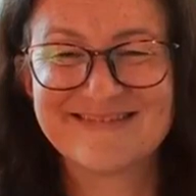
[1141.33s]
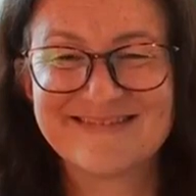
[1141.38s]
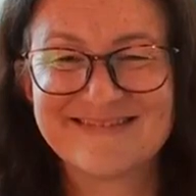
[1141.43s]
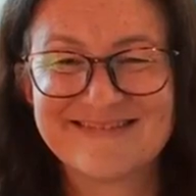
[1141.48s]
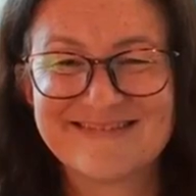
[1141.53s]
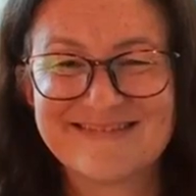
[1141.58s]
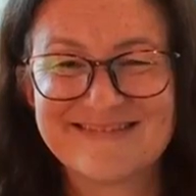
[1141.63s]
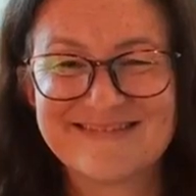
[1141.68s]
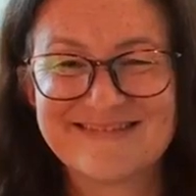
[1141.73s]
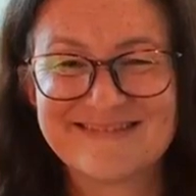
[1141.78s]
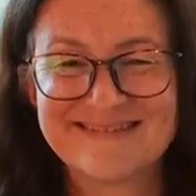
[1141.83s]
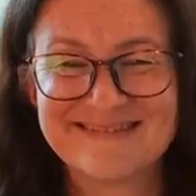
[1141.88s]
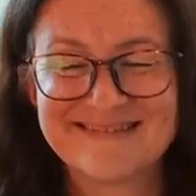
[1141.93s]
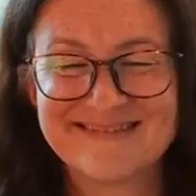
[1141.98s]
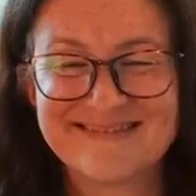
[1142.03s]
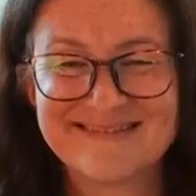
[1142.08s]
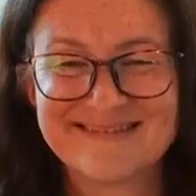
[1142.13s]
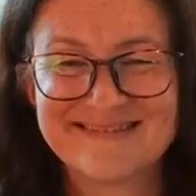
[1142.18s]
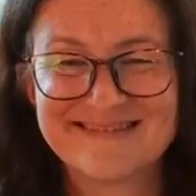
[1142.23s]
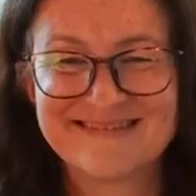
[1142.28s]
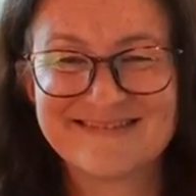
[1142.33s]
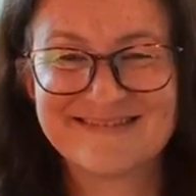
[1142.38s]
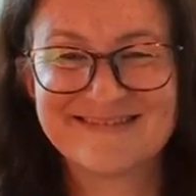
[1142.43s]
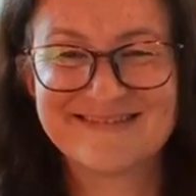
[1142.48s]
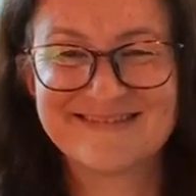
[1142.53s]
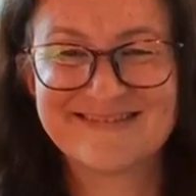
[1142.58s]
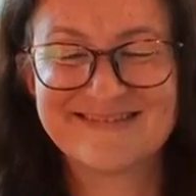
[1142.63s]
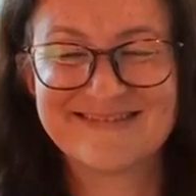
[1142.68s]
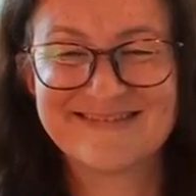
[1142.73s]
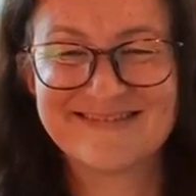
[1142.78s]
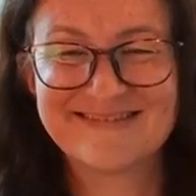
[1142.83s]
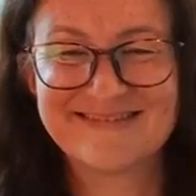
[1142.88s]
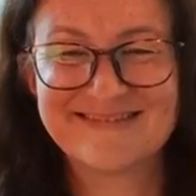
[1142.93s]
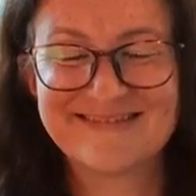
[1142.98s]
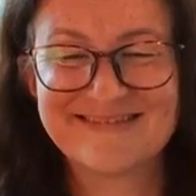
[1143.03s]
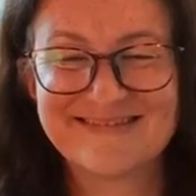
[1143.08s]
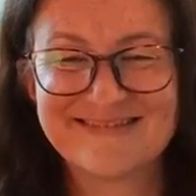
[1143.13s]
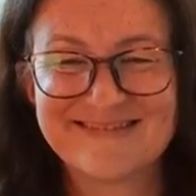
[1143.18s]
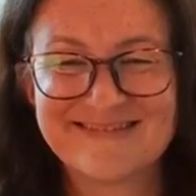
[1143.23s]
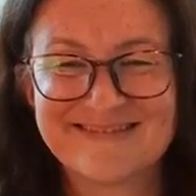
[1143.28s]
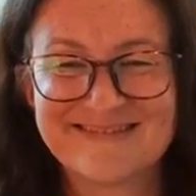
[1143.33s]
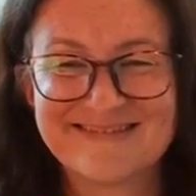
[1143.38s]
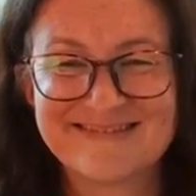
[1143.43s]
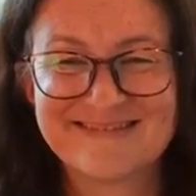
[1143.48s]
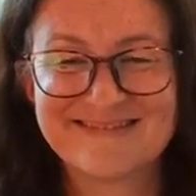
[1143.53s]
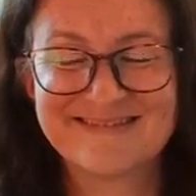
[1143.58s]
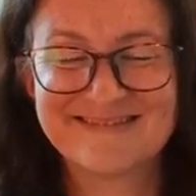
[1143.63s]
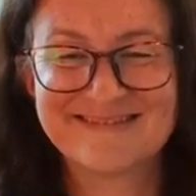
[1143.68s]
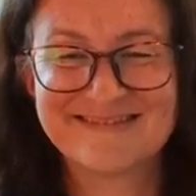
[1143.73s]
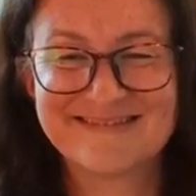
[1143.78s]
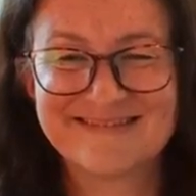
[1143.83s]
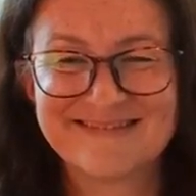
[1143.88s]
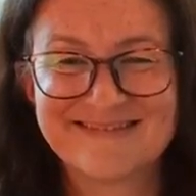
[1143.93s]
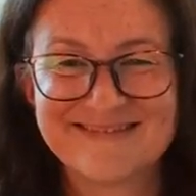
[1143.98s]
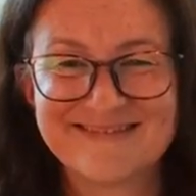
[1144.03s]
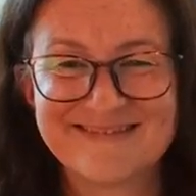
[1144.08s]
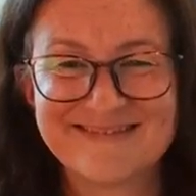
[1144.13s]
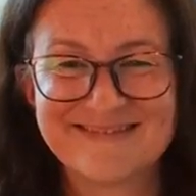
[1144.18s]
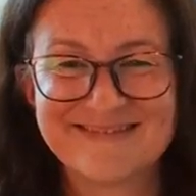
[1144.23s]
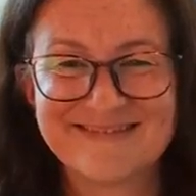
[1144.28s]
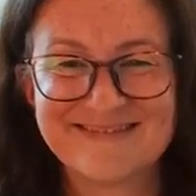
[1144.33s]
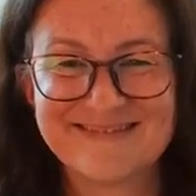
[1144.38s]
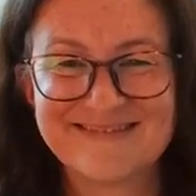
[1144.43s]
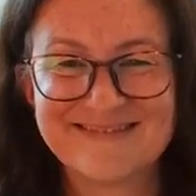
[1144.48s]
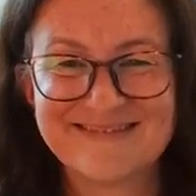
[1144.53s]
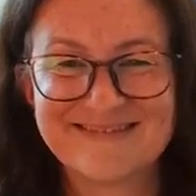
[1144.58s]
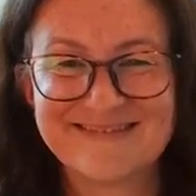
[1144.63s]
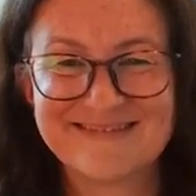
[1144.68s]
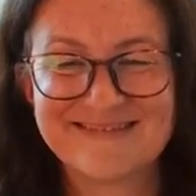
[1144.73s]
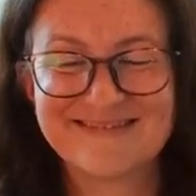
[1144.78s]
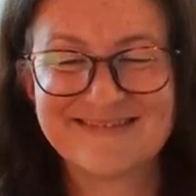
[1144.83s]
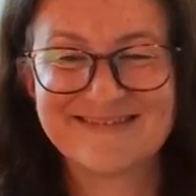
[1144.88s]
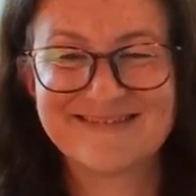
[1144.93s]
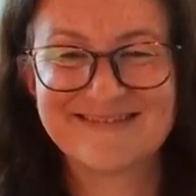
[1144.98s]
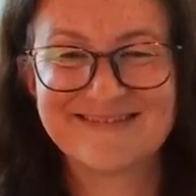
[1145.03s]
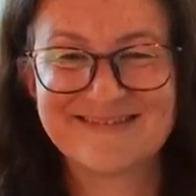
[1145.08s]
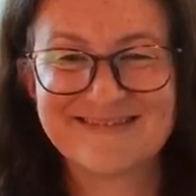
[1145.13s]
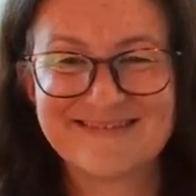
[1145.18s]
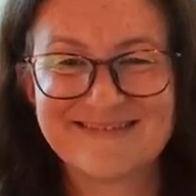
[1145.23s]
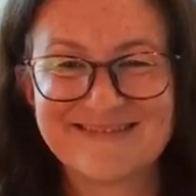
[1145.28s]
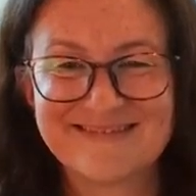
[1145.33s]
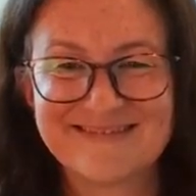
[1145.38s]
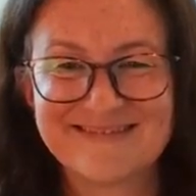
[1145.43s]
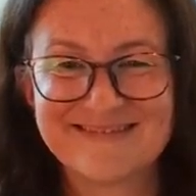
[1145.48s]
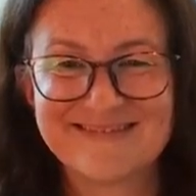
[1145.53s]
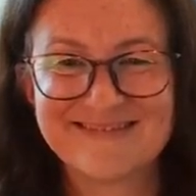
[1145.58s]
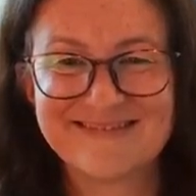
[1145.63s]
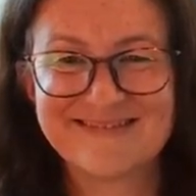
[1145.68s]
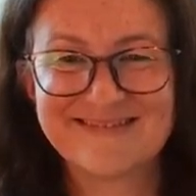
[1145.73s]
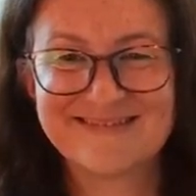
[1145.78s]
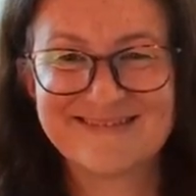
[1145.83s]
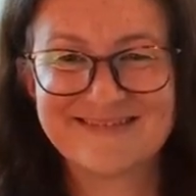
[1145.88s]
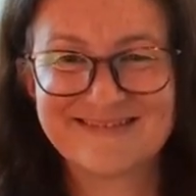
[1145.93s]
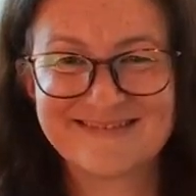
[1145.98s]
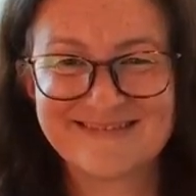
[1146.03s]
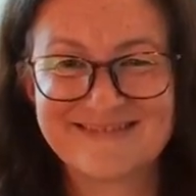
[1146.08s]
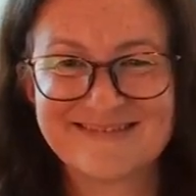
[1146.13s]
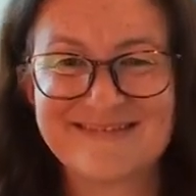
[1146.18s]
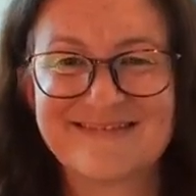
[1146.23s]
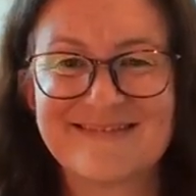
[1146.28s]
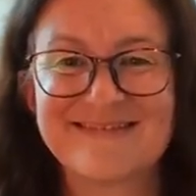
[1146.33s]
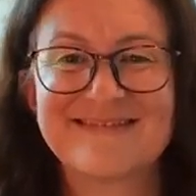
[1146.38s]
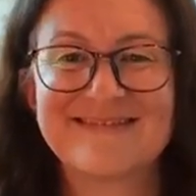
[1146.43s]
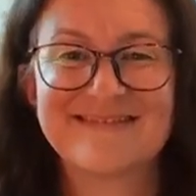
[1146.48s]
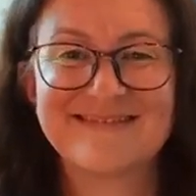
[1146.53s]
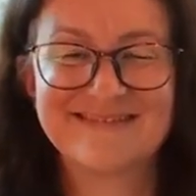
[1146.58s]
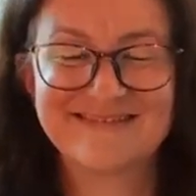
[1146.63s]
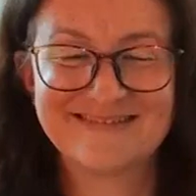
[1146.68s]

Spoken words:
[no speech]